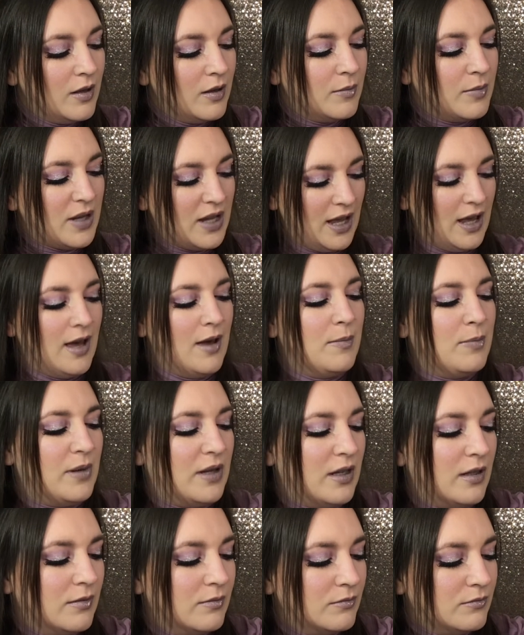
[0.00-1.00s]
Be
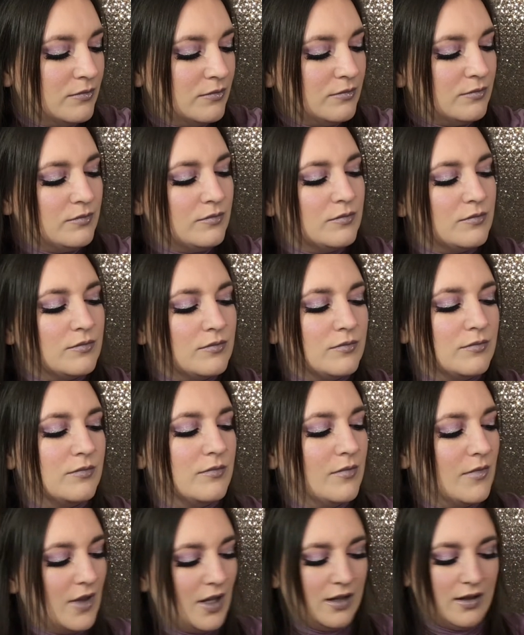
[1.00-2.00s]
happy.
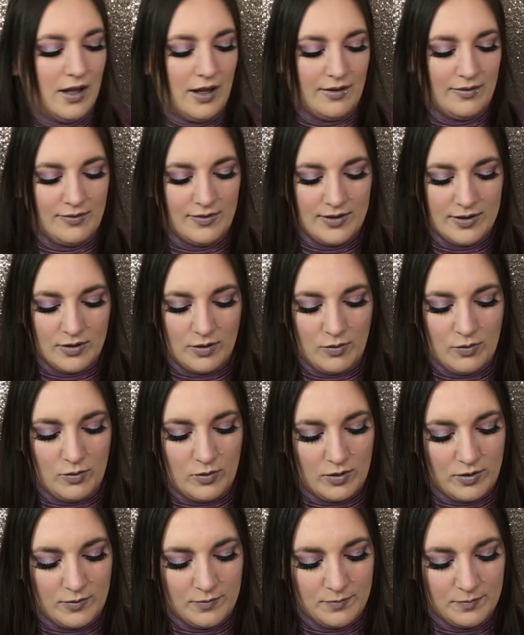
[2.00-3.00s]
Life is
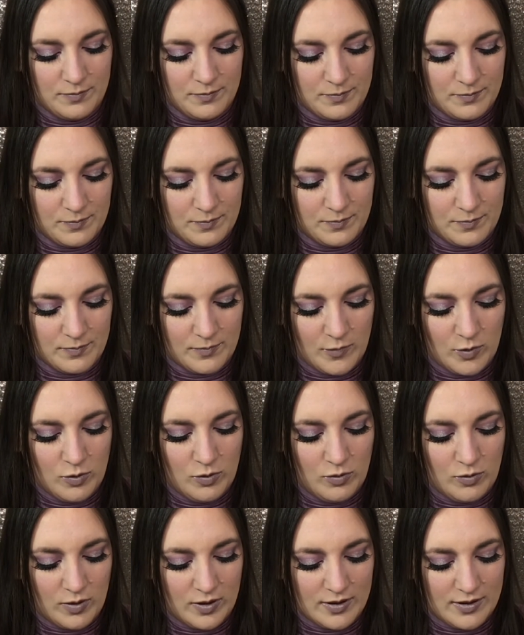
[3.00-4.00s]
cool.
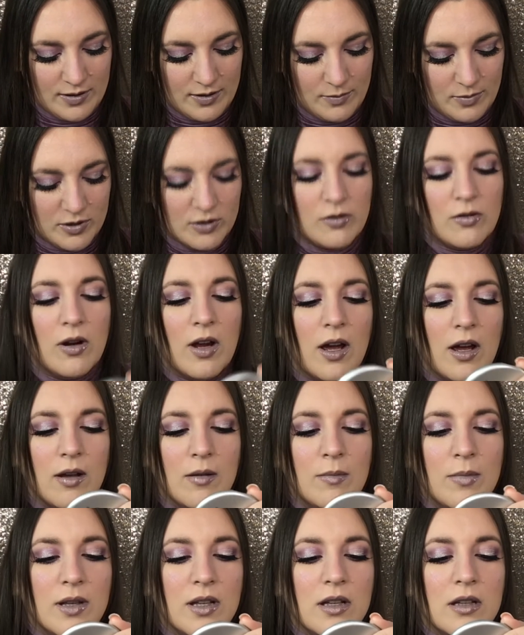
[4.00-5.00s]
Ooh, and
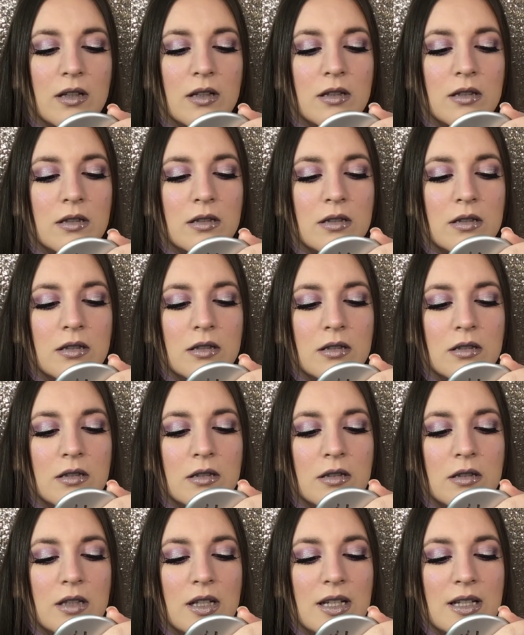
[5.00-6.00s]
subscribe because,
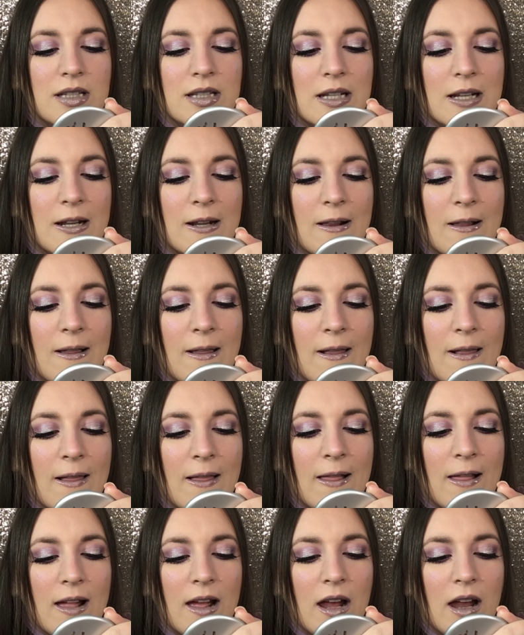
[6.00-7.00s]
like I said,
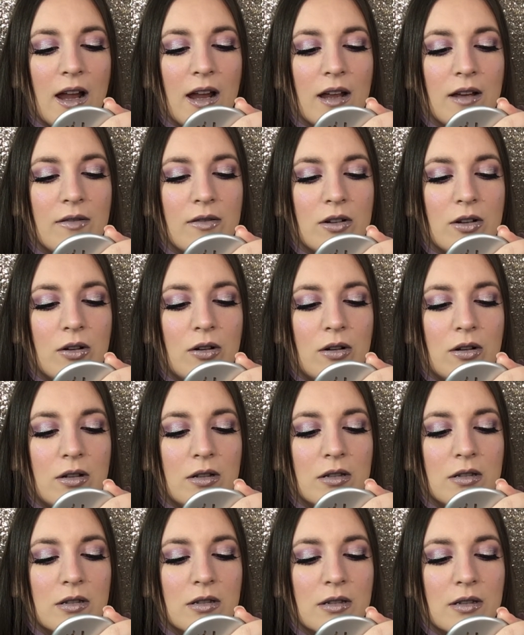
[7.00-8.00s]
I have a
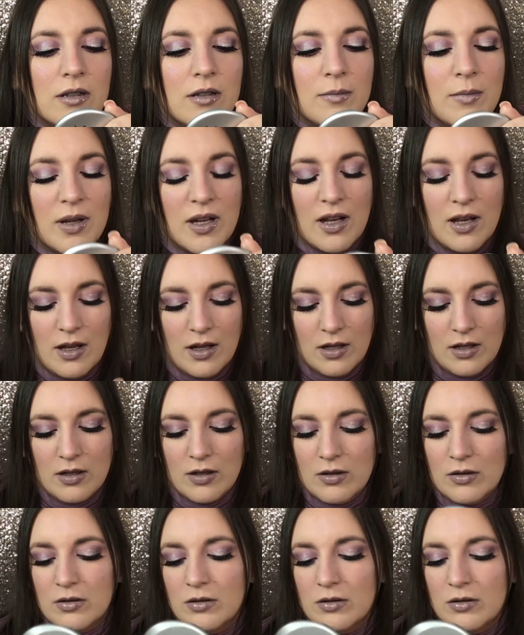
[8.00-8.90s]
goal in my head.